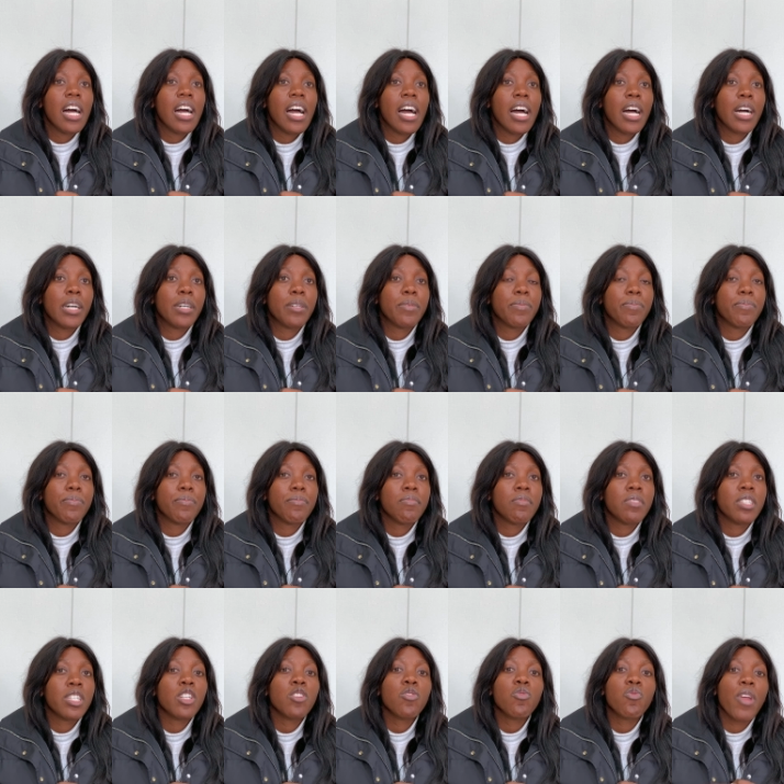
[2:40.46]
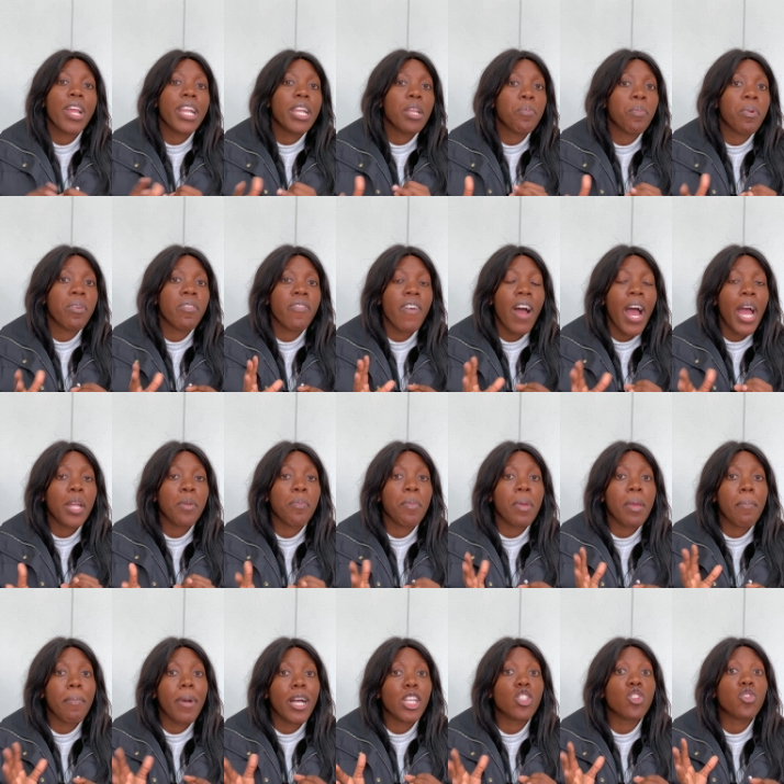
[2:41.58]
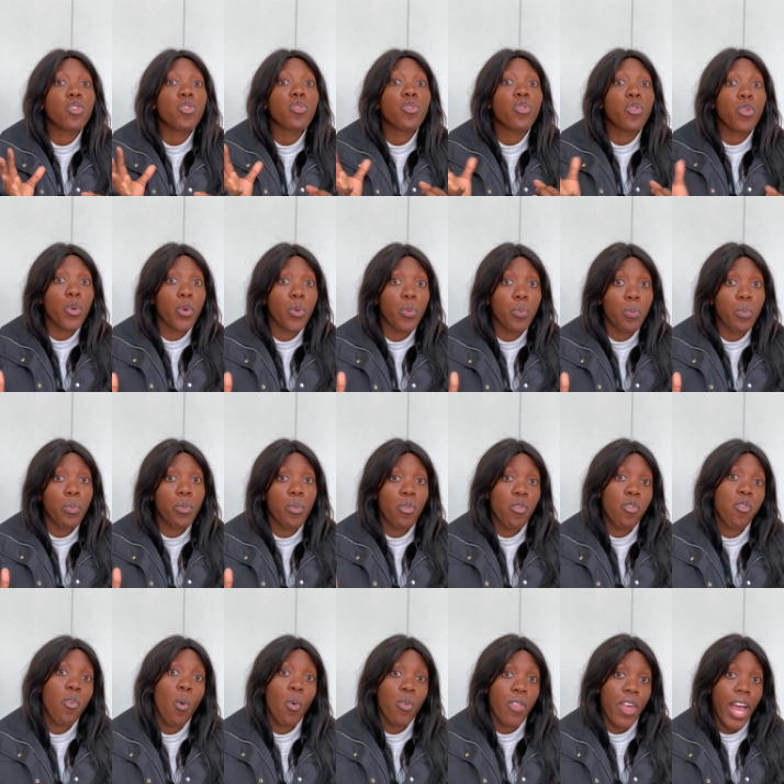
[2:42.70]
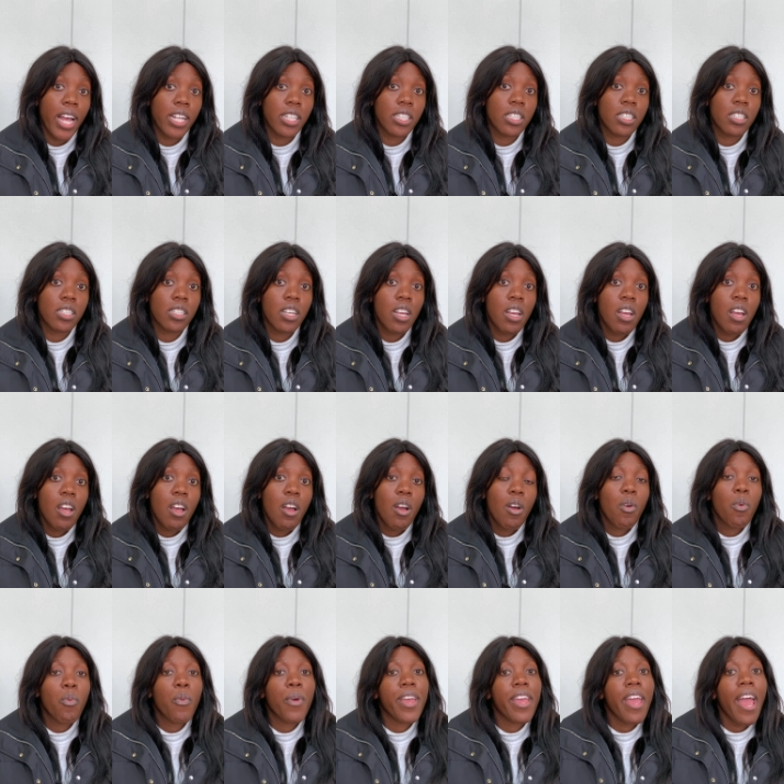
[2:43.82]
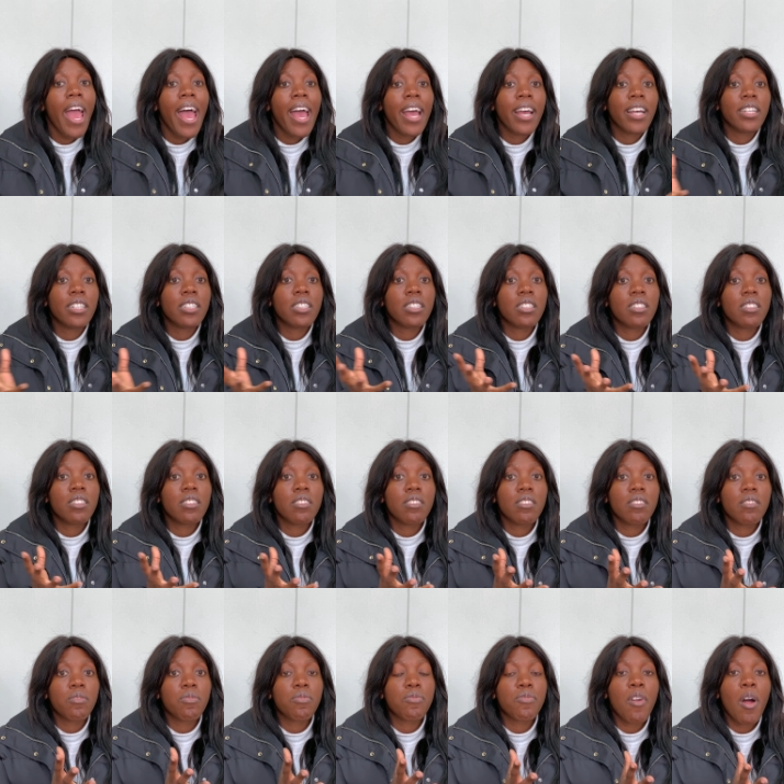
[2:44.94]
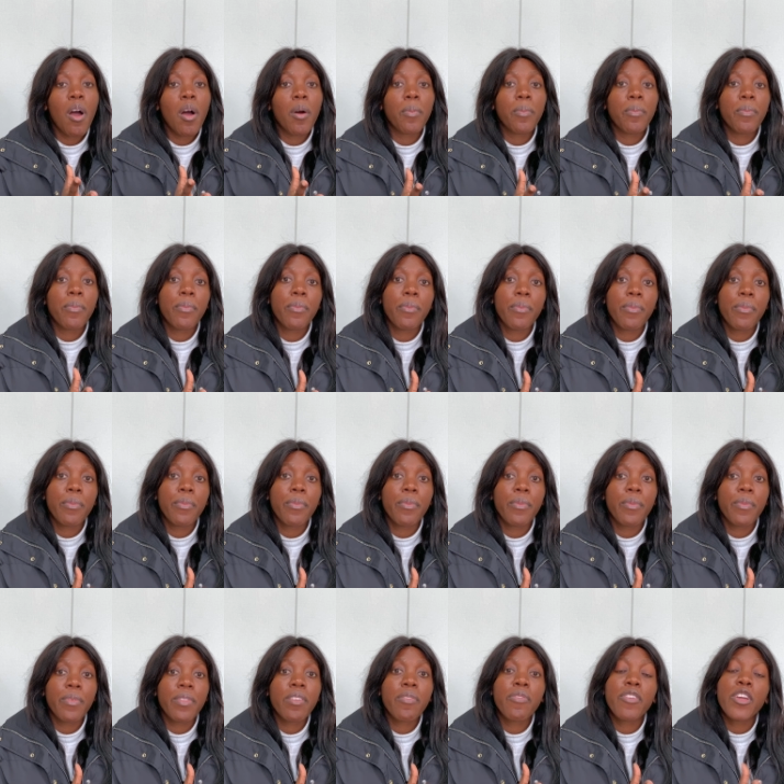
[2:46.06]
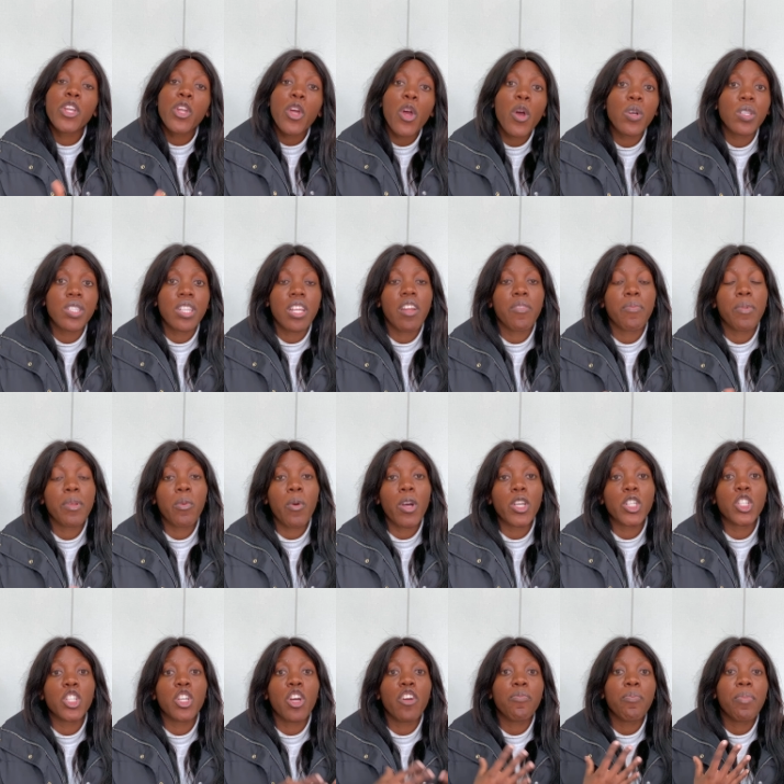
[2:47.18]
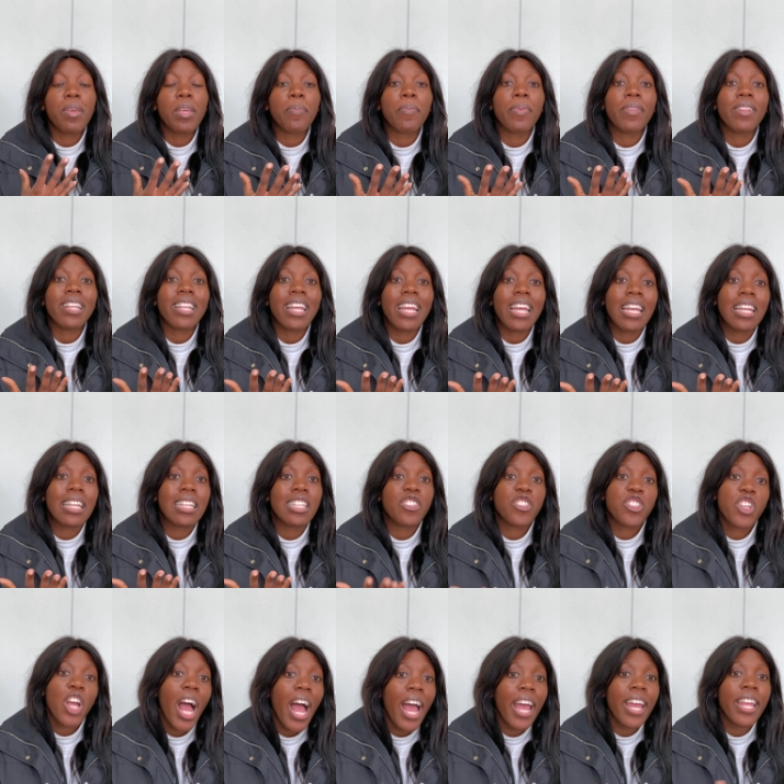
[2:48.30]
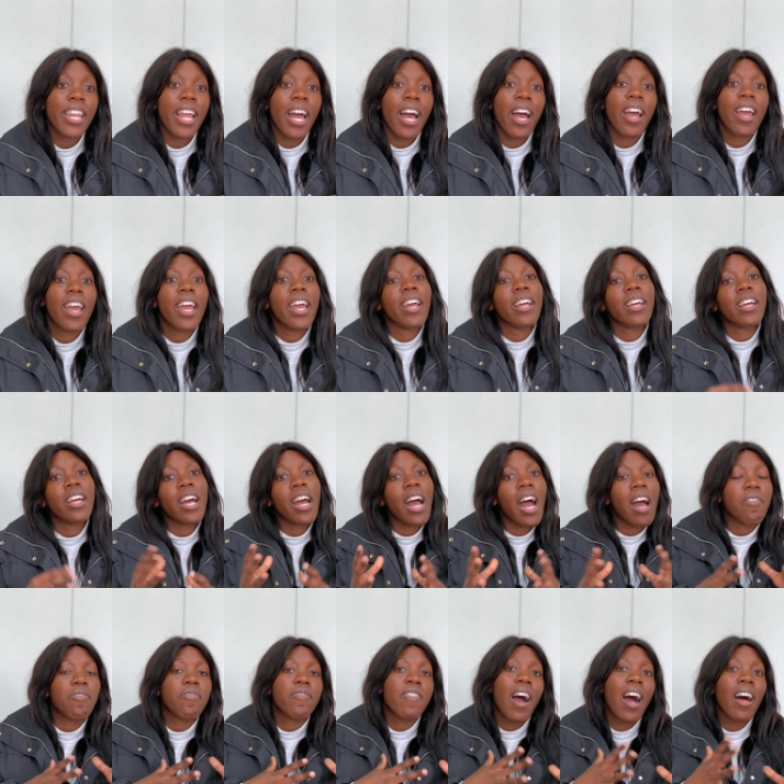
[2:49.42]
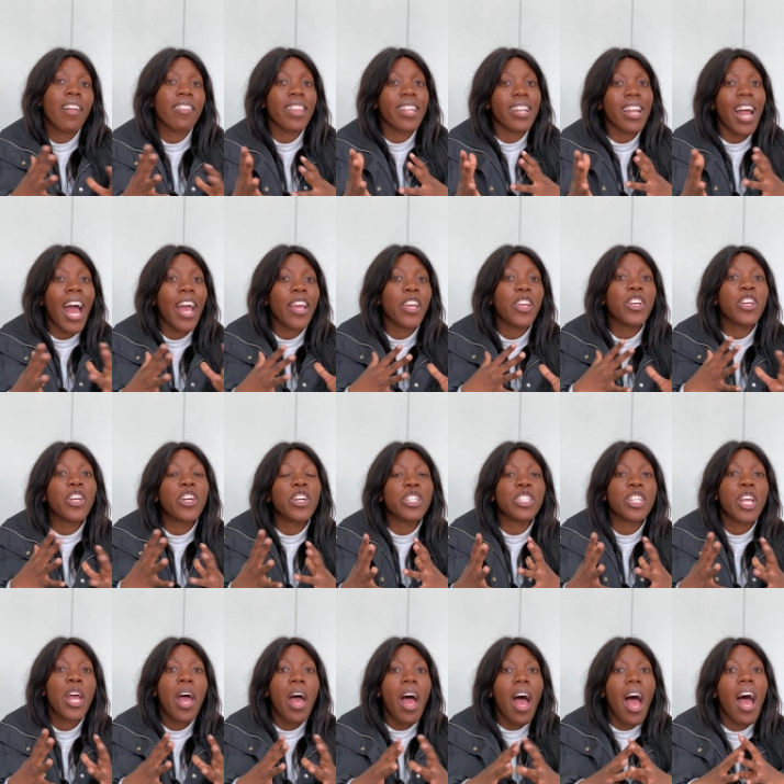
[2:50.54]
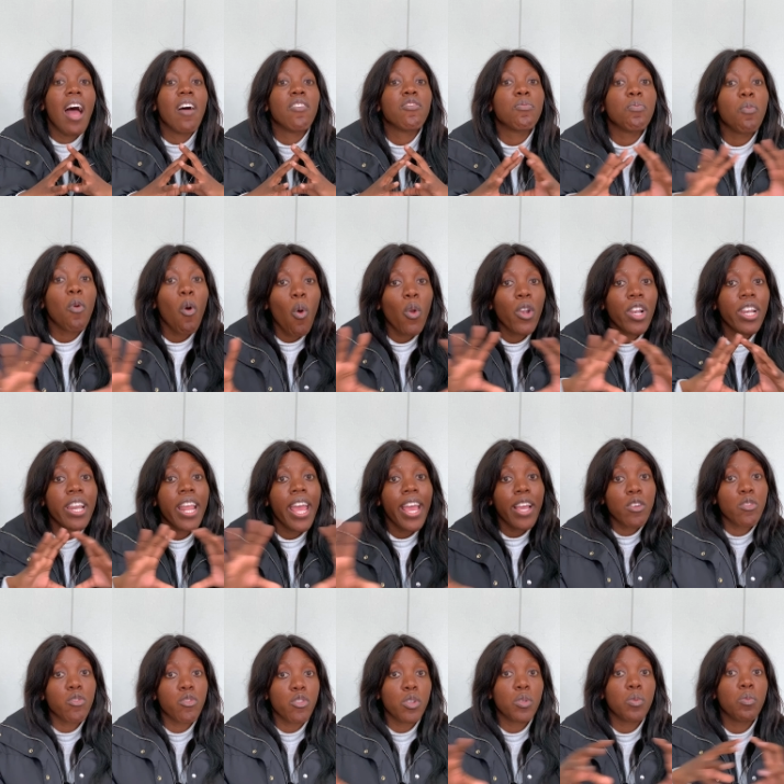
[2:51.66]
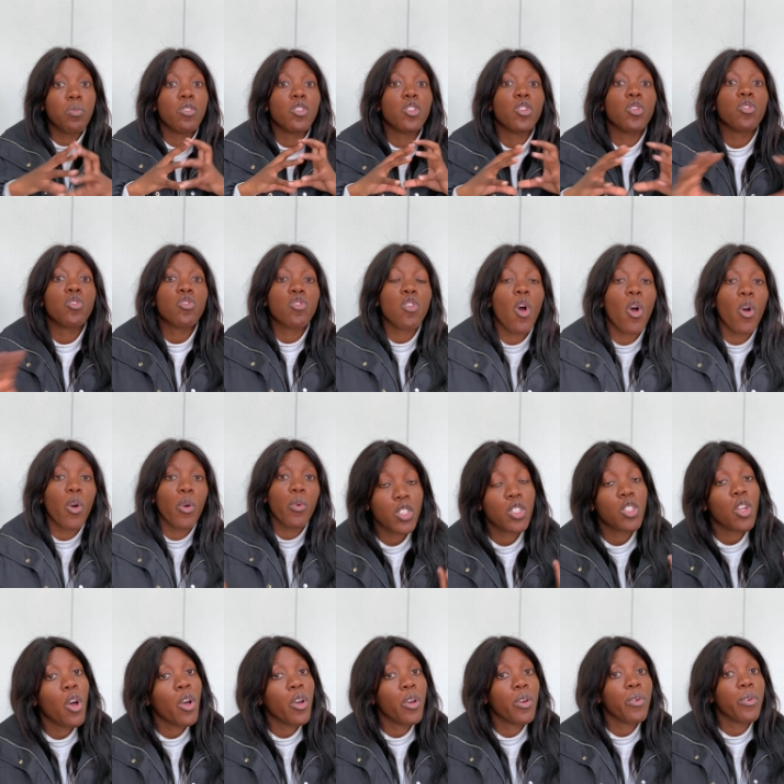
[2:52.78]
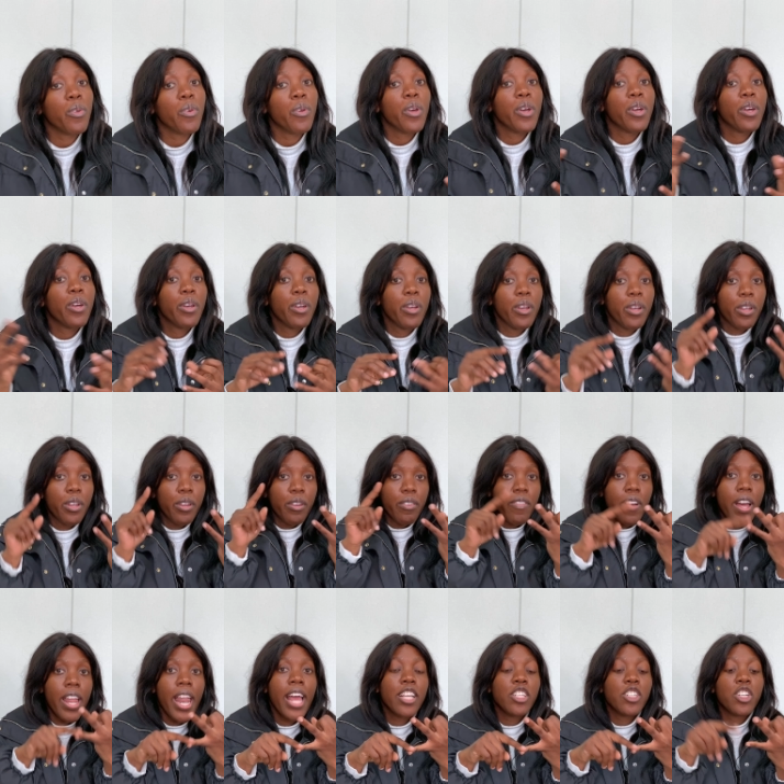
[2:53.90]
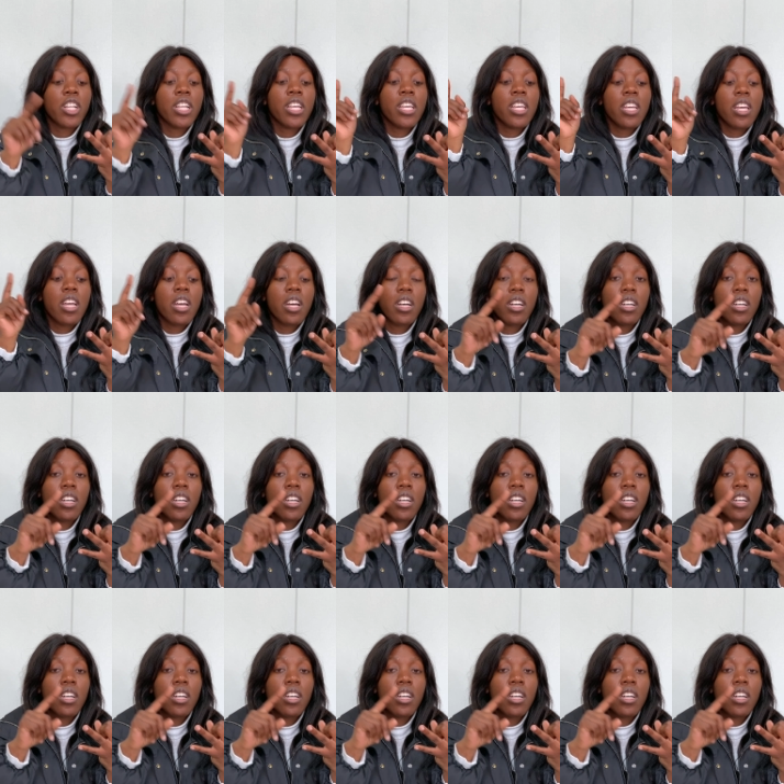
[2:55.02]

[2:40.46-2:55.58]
um, didn't really provide me much room for that. Whereas from the videos that I've been watching of people in China, I found that I could have more leg room to grow. So financially,